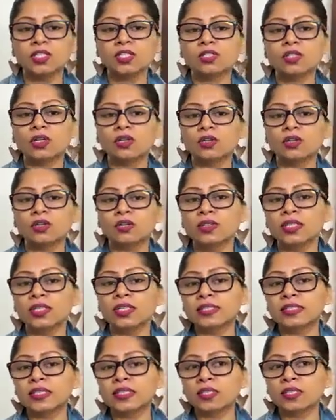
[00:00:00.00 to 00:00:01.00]
So
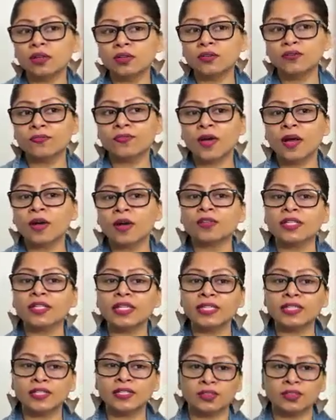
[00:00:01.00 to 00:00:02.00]
there's a lot of
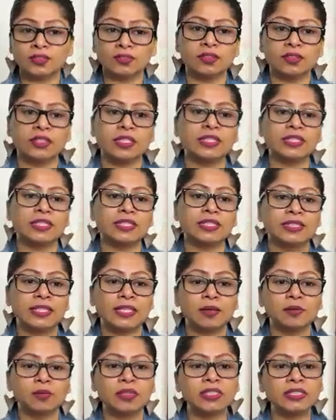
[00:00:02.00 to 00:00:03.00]
foundational things
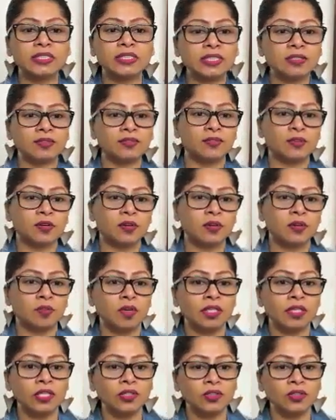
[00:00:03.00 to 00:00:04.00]
that are missing
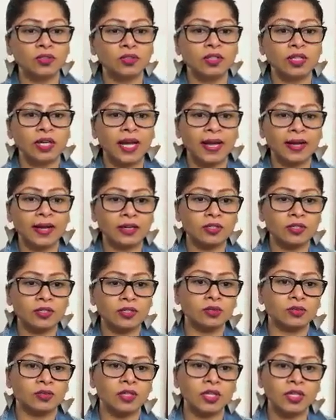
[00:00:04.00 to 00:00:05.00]
from, the
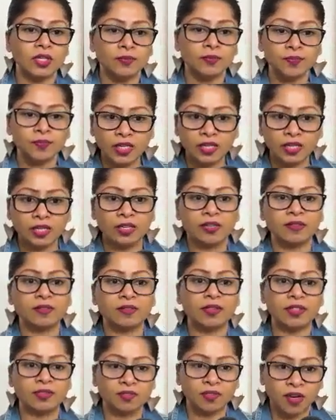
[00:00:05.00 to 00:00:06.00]
actual
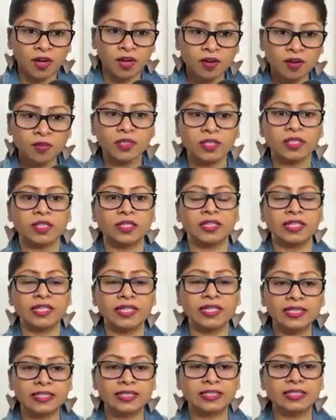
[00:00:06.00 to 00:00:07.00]
environment
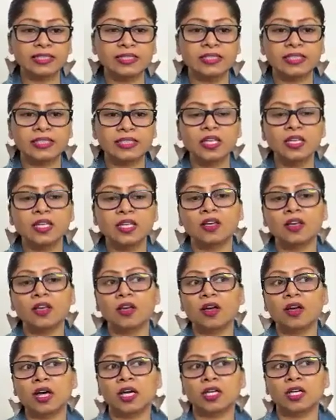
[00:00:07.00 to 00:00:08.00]
needs.
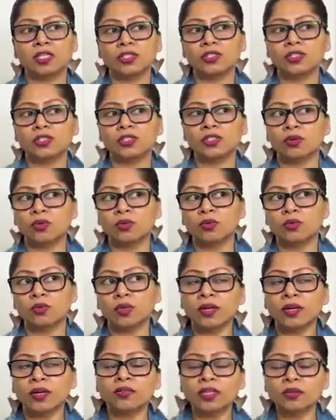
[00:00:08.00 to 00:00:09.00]
So
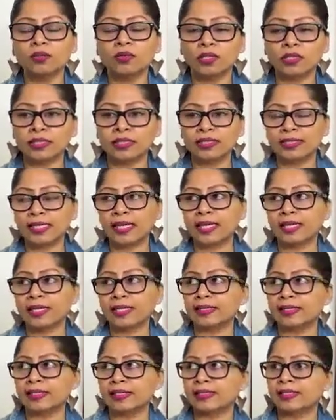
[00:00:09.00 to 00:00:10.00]
what I really want to
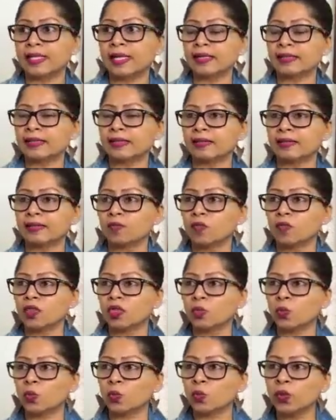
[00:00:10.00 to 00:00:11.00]
say is that
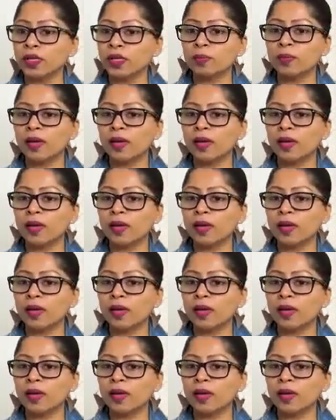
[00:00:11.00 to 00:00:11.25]
we